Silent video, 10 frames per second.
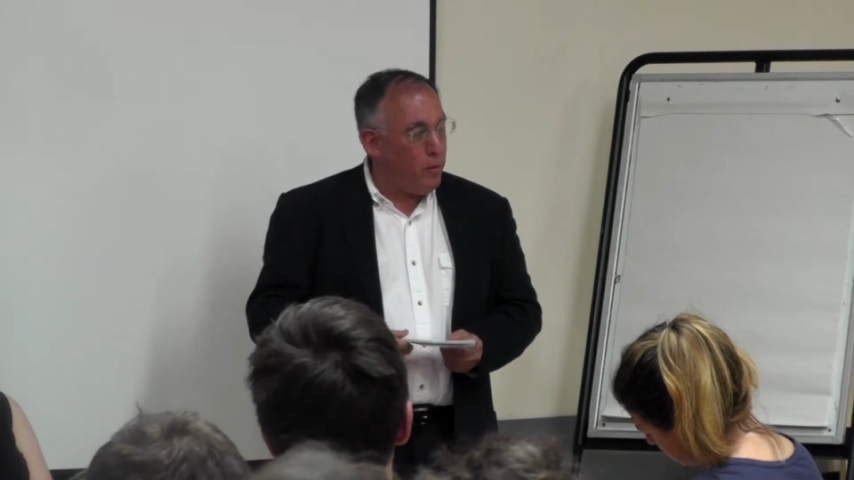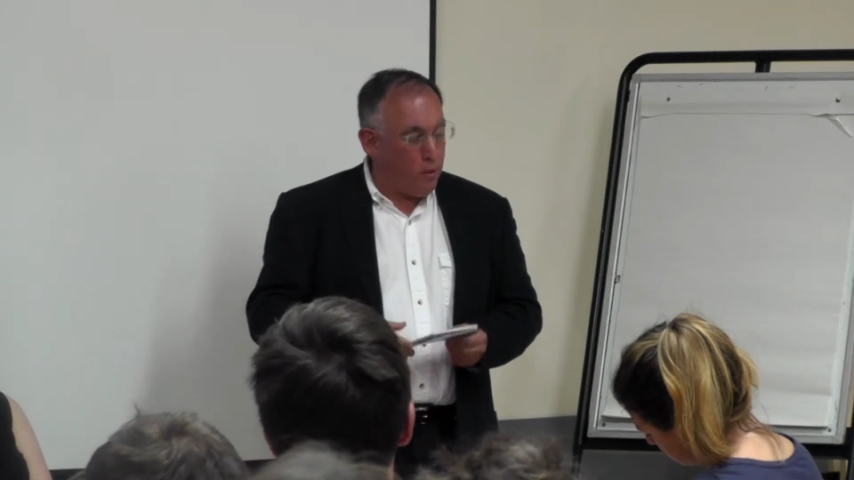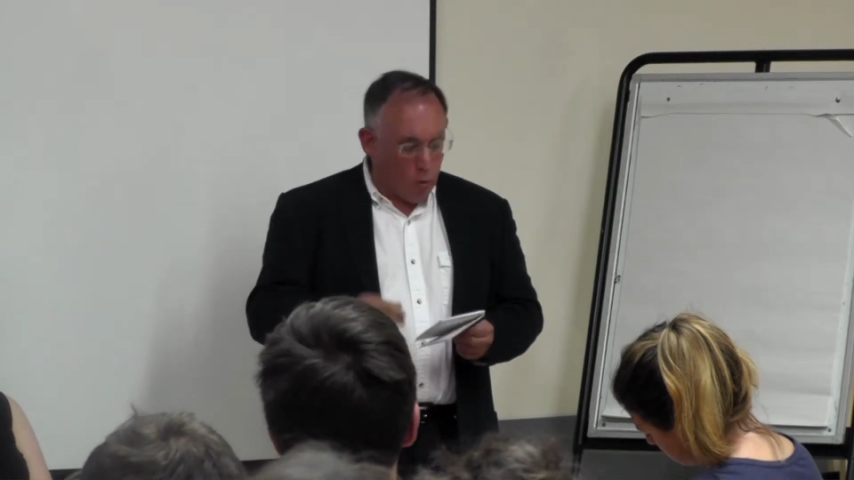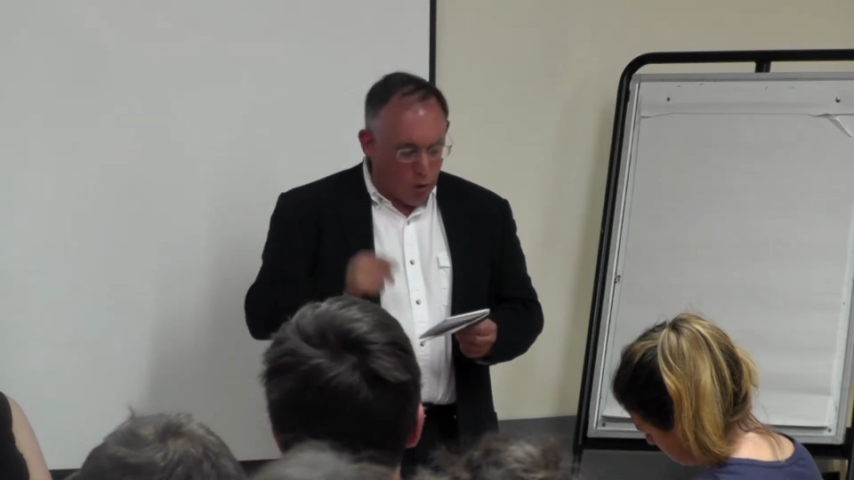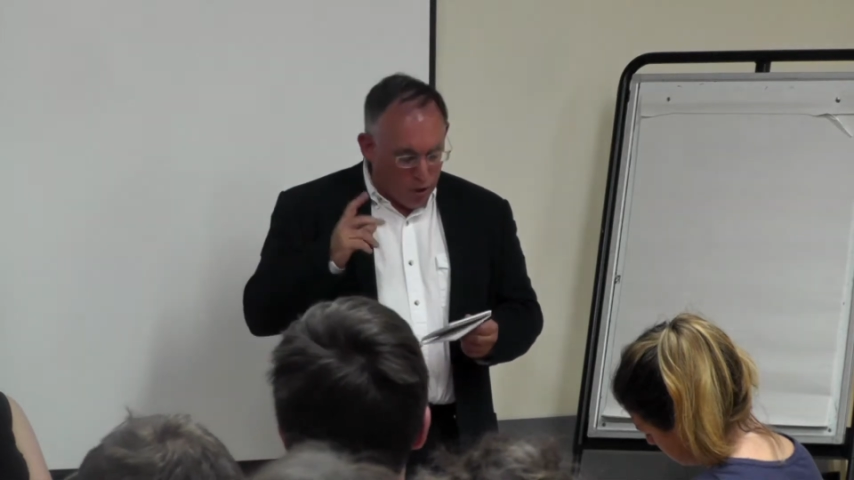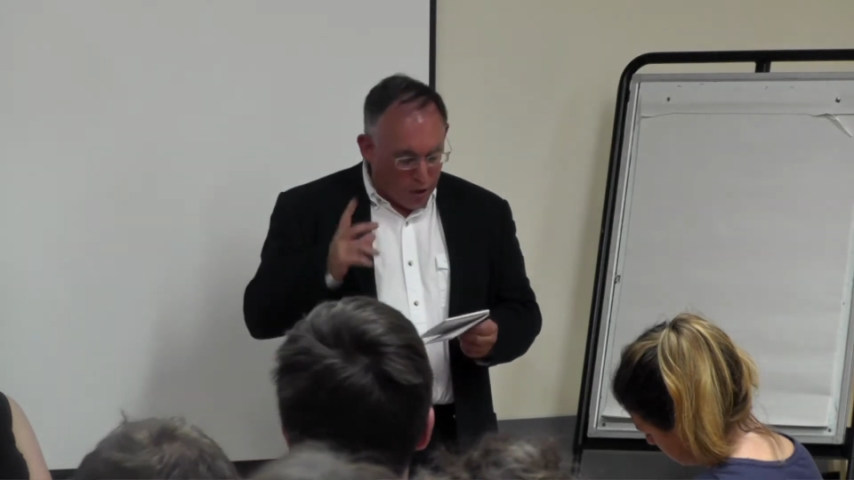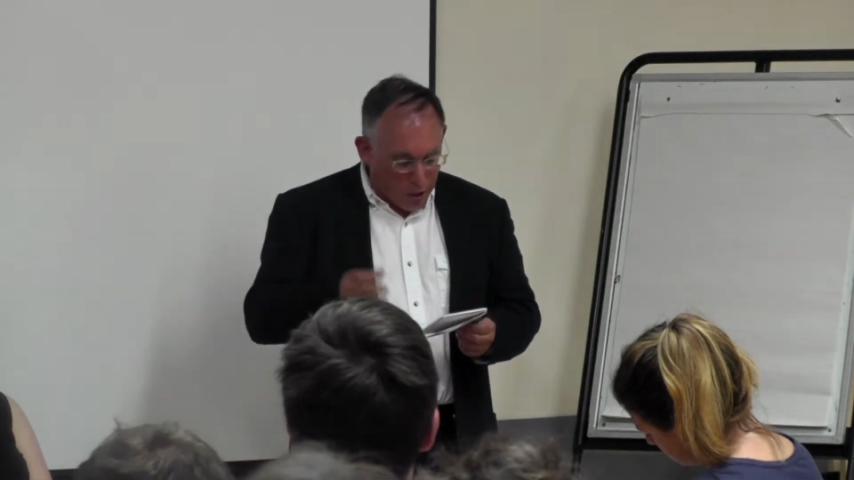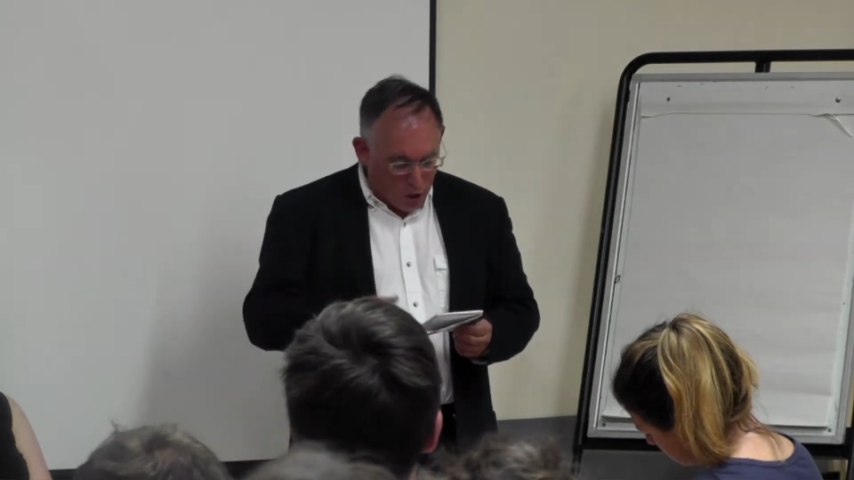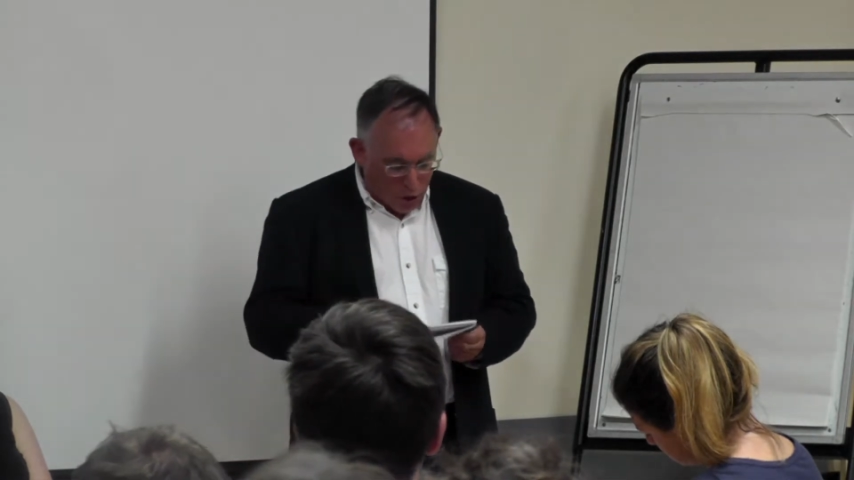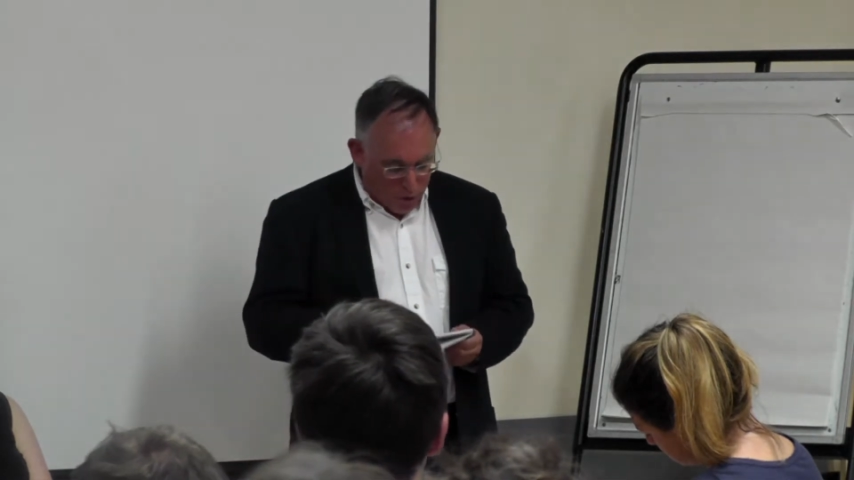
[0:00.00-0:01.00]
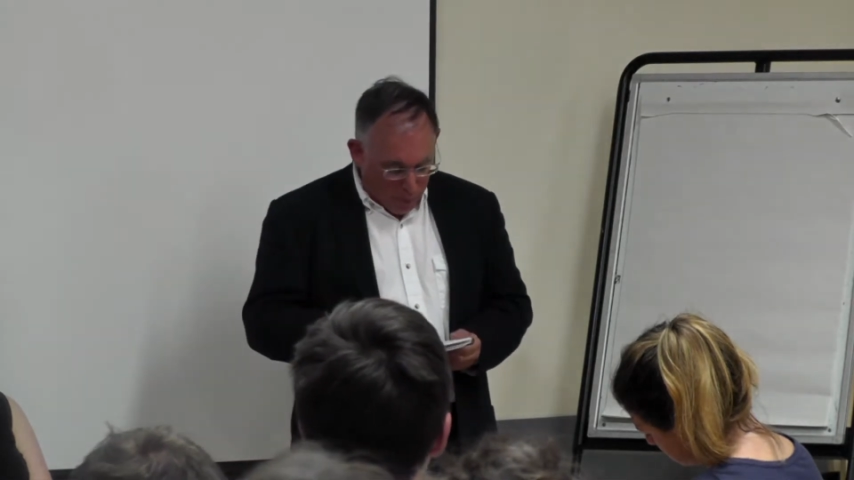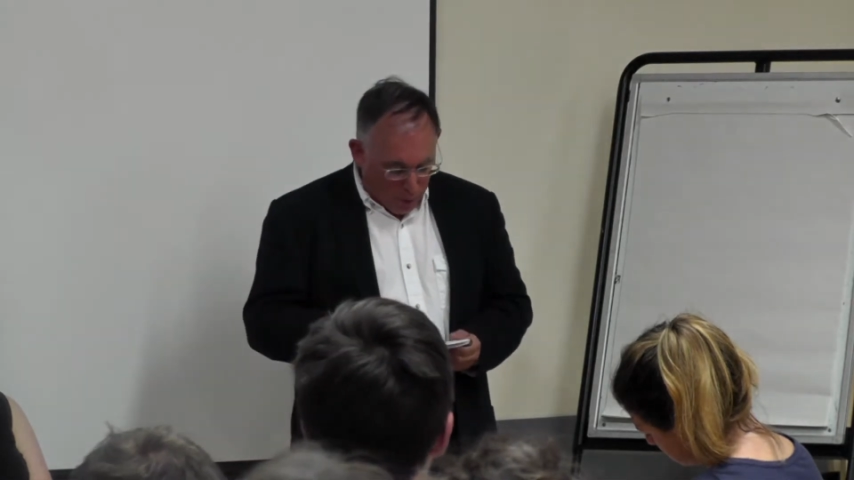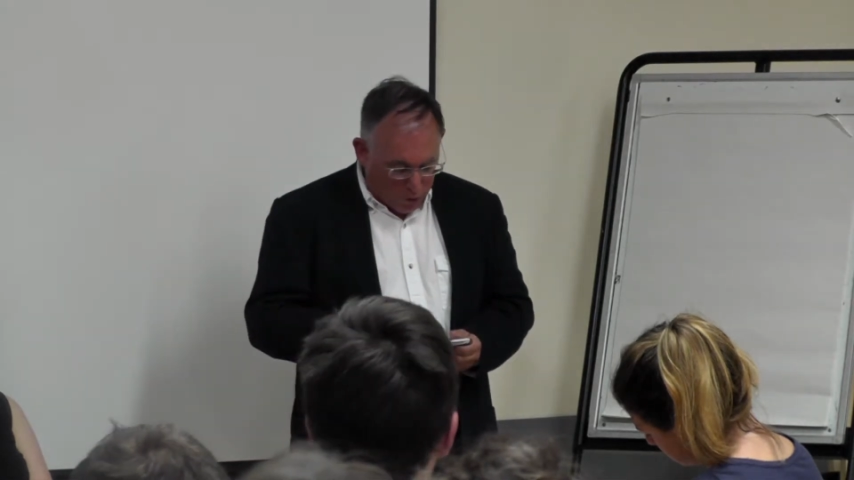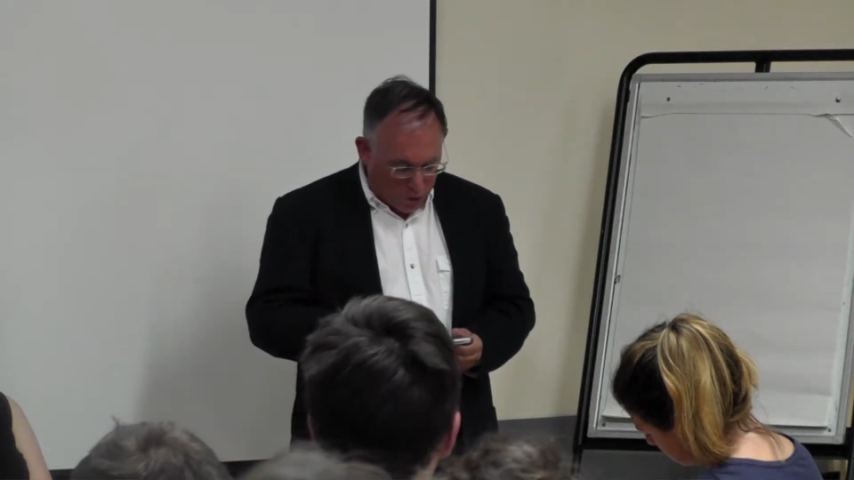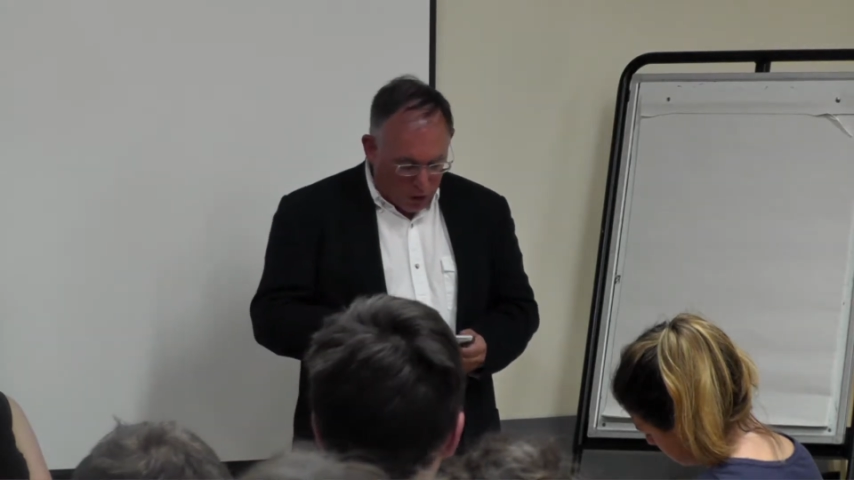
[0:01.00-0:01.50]
launched at the initiative of the
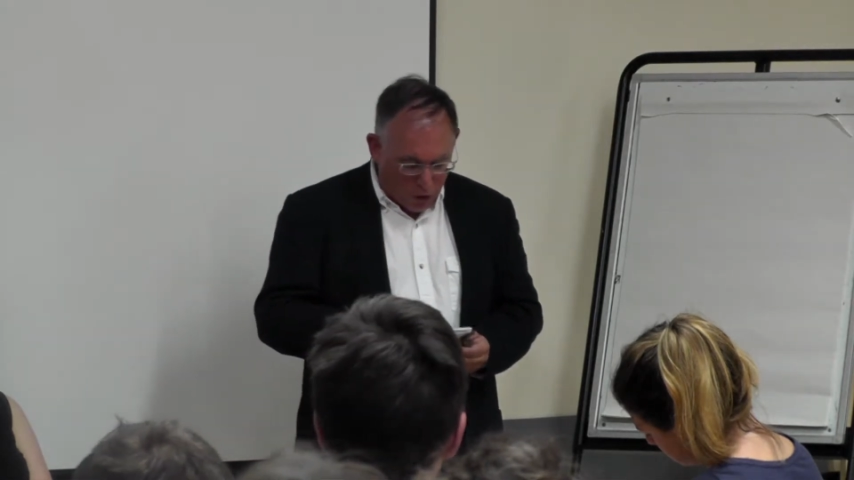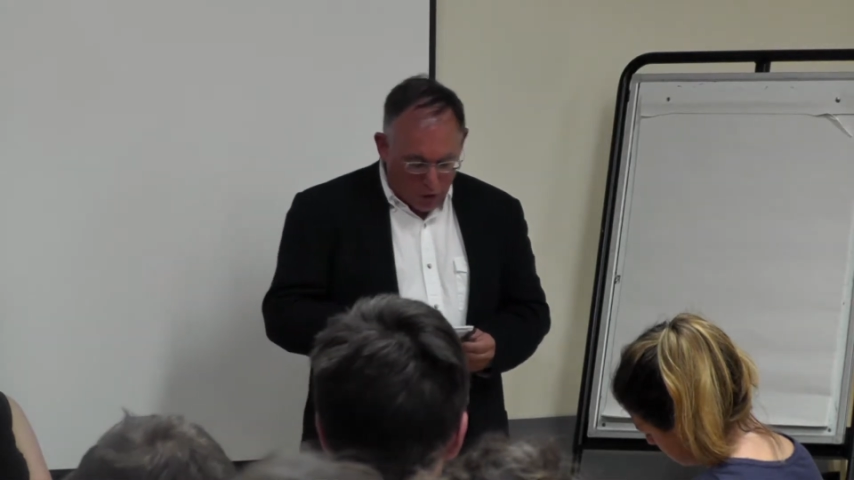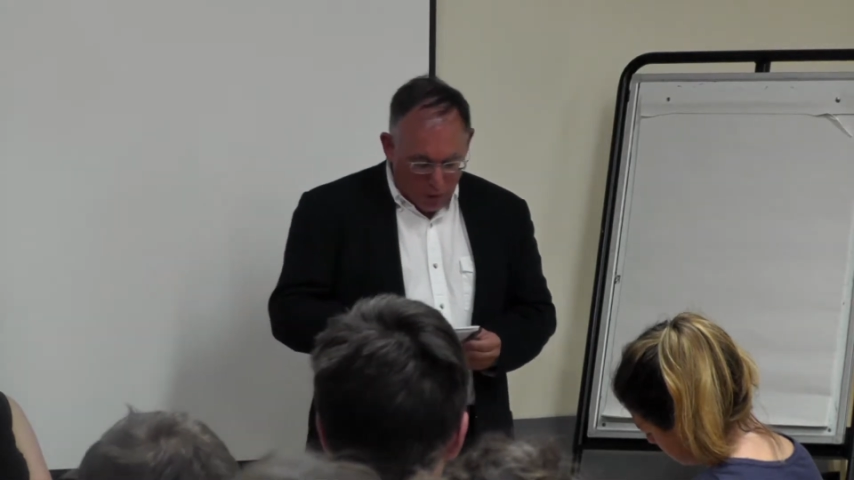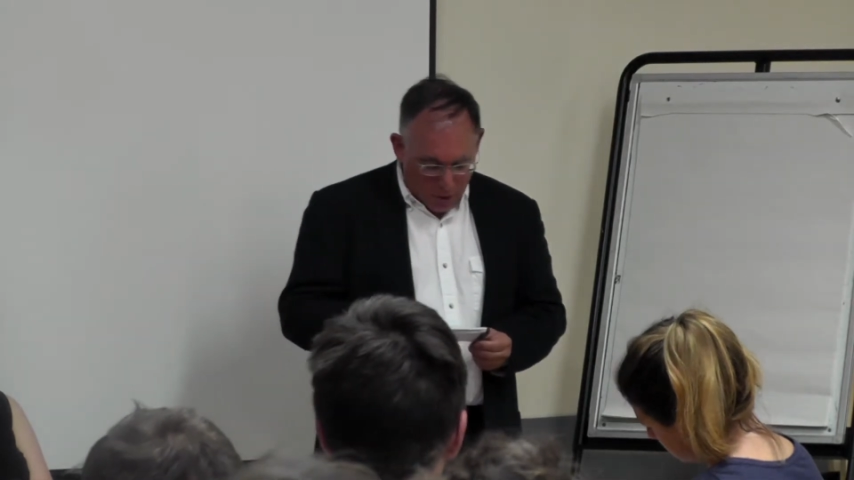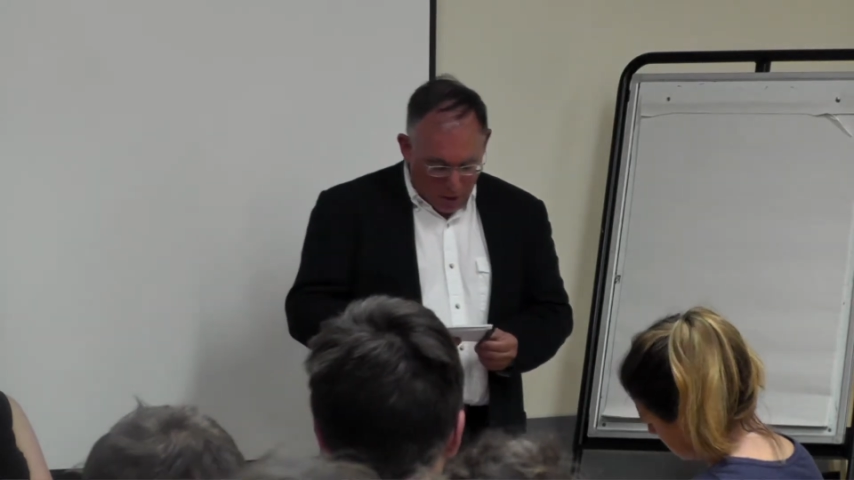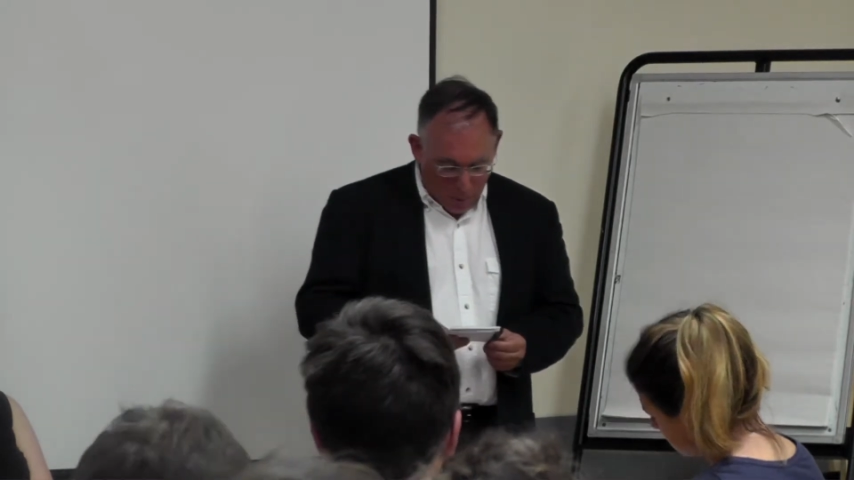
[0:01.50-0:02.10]
Bolshevik Central Committee.